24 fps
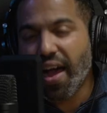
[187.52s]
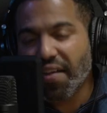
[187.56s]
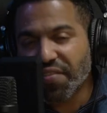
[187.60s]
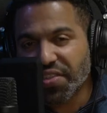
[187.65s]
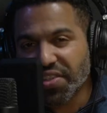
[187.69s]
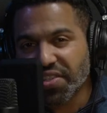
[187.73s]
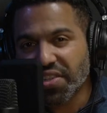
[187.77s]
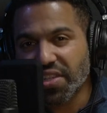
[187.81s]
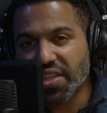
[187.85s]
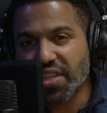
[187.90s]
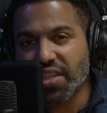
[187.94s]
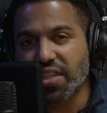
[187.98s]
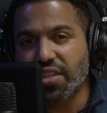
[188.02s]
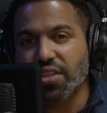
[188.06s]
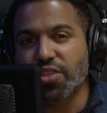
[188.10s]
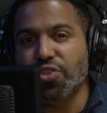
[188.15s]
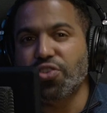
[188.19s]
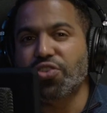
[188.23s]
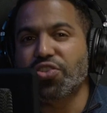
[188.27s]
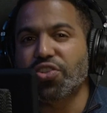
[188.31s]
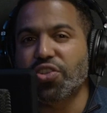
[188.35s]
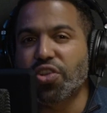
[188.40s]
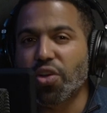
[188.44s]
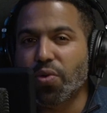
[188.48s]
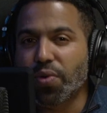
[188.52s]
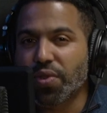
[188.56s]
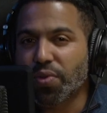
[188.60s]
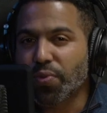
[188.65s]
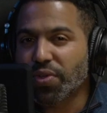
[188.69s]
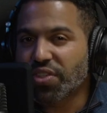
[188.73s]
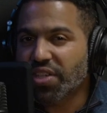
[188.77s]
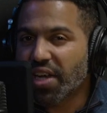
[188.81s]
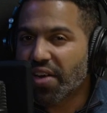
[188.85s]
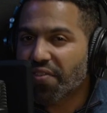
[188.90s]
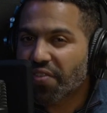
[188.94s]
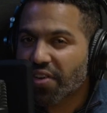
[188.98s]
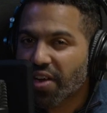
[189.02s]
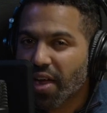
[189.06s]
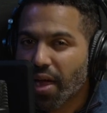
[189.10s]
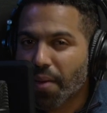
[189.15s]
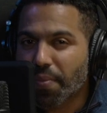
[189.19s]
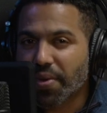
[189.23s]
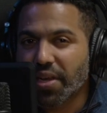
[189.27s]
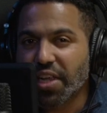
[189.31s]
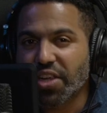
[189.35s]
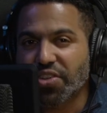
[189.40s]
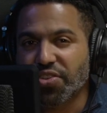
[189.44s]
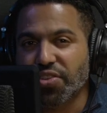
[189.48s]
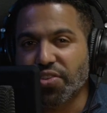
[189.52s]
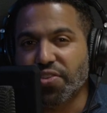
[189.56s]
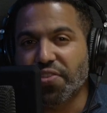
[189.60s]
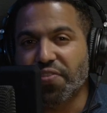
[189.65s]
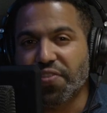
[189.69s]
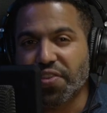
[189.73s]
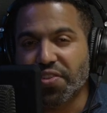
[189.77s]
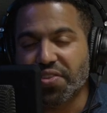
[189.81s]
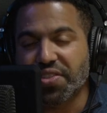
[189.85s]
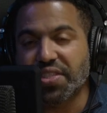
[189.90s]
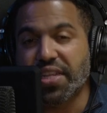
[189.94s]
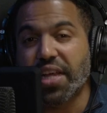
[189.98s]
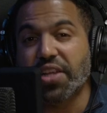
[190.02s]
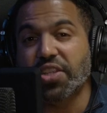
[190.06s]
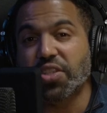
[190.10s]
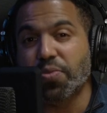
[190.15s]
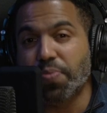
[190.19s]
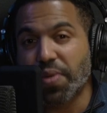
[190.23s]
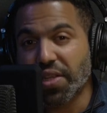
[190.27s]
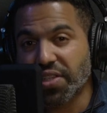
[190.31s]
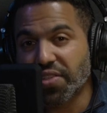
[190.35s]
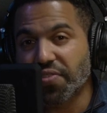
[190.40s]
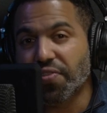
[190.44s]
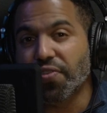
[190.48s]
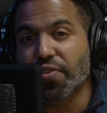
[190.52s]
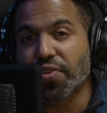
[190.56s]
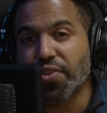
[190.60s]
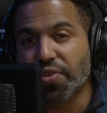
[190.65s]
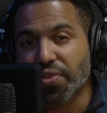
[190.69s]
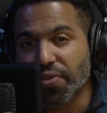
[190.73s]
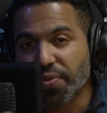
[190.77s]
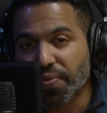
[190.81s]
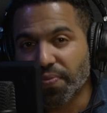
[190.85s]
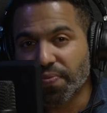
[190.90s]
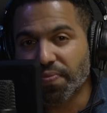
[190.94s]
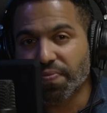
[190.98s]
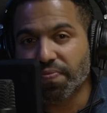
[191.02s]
Obviously, you should go with whichever combination you feel sounds best for you.